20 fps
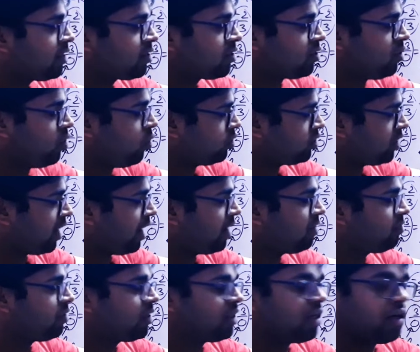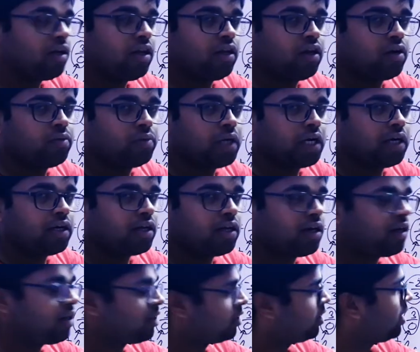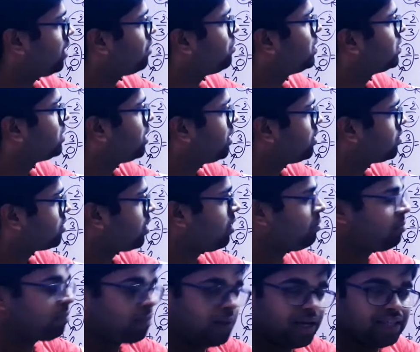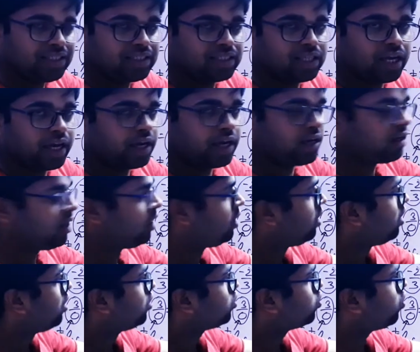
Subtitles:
no sign with the denominator, that means there is a plus sign. So